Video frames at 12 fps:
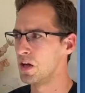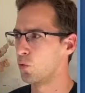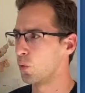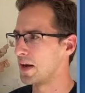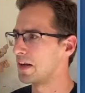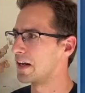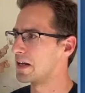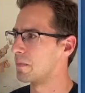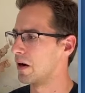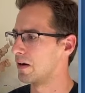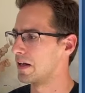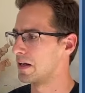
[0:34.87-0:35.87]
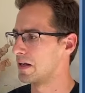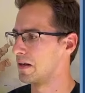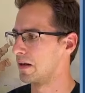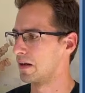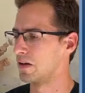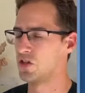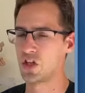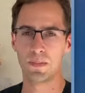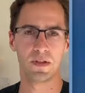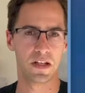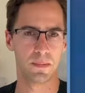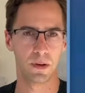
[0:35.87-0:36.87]
Weirdly, my
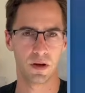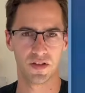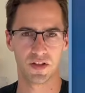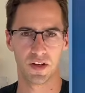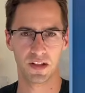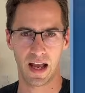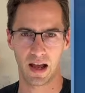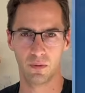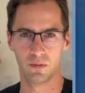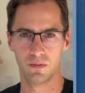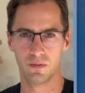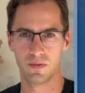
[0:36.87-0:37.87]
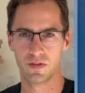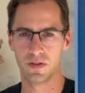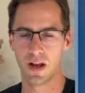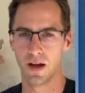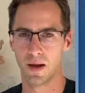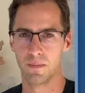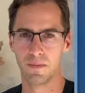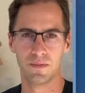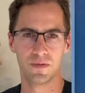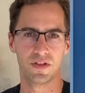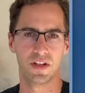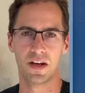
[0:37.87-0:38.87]
GPT Plus account
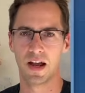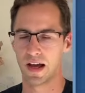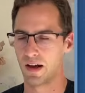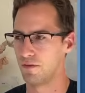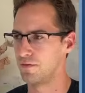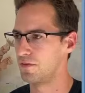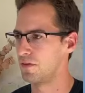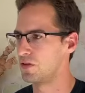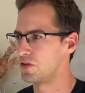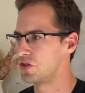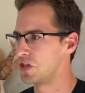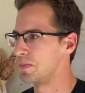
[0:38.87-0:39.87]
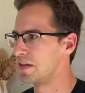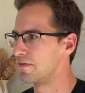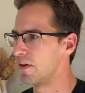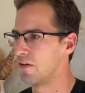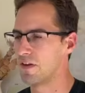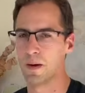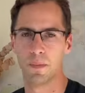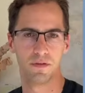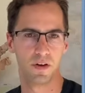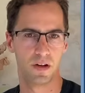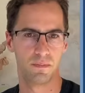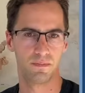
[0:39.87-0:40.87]
didn't have GPT-5 yet, but if
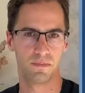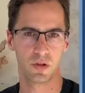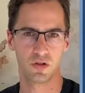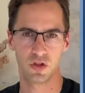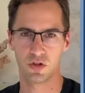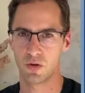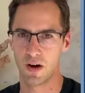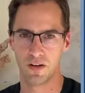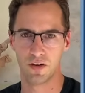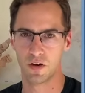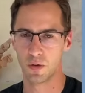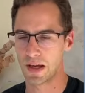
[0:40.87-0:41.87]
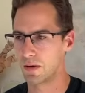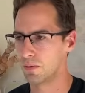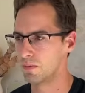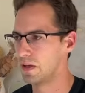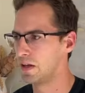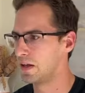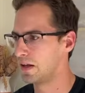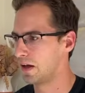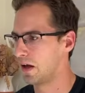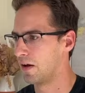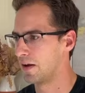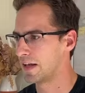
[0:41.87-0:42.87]
I just created a new account,
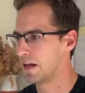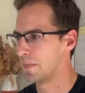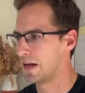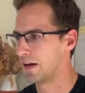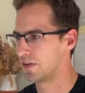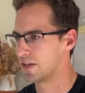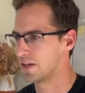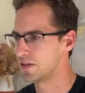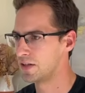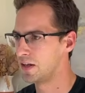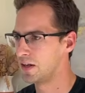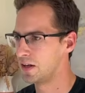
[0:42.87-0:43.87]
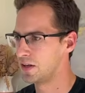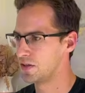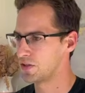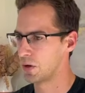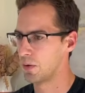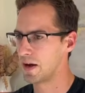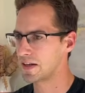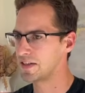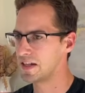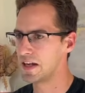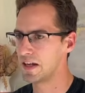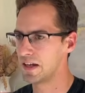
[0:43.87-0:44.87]
it gave me access. So I can
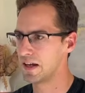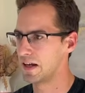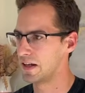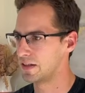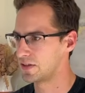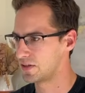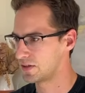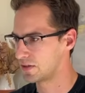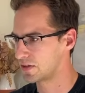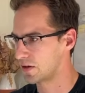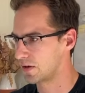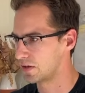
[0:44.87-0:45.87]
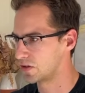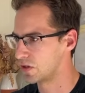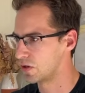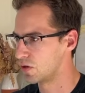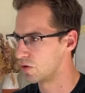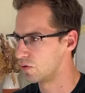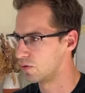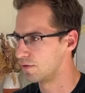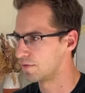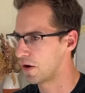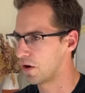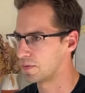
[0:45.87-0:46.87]
see here it's starting to
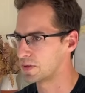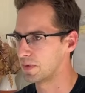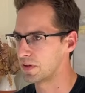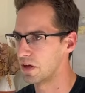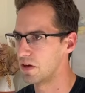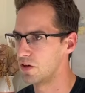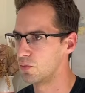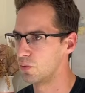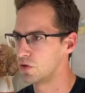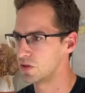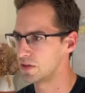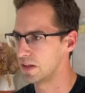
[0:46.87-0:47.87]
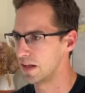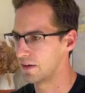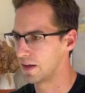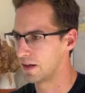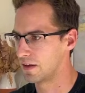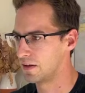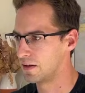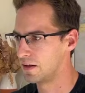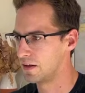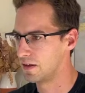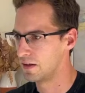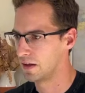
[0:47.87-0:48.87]
fire up some of the code. We'll just let
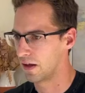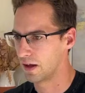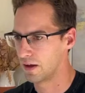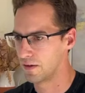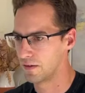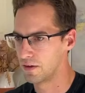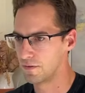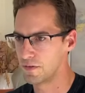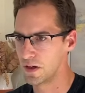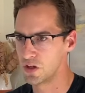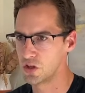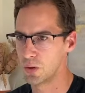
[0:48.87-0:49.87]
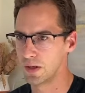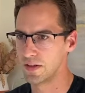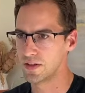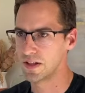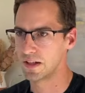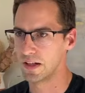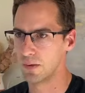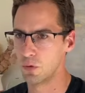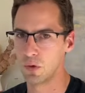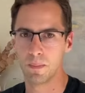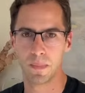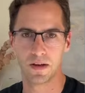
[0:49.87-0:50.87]
that finish doing its thing and then we'll
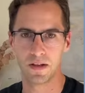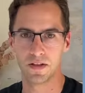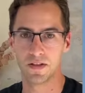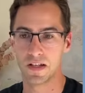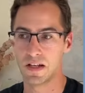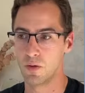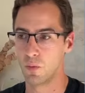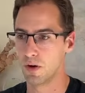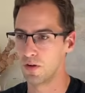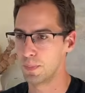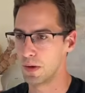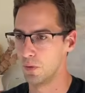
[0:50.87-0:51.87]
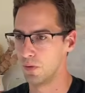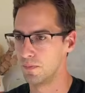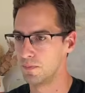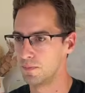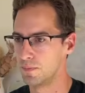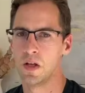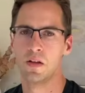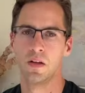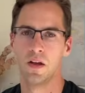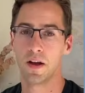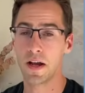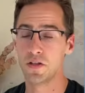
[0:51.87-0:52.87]
come back and see what it's built.
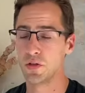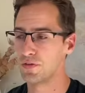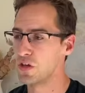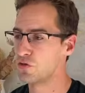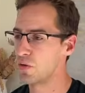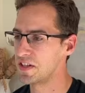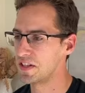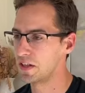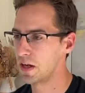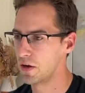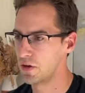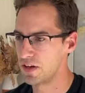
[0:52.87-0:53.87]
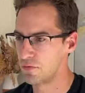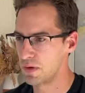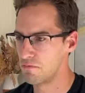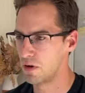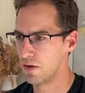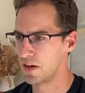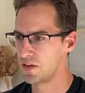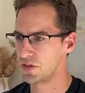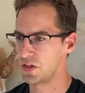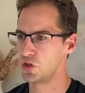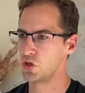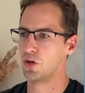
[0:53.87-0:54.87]
Okay, so it's finished writing the code. If we run this,
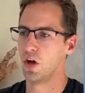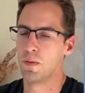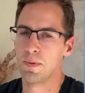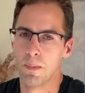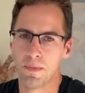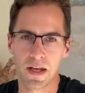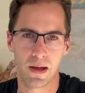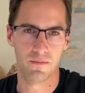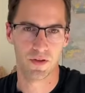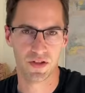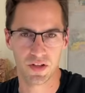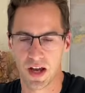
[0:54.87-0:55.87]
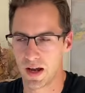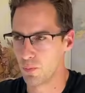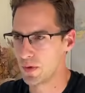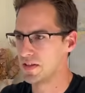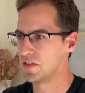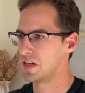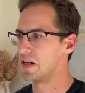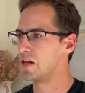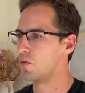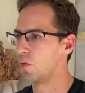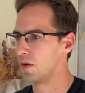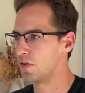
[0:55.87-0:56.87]
it should open up the canvas and we can see
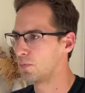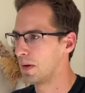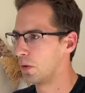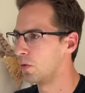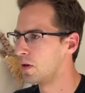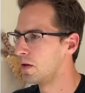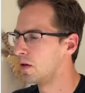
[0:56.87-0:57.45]
what it's built.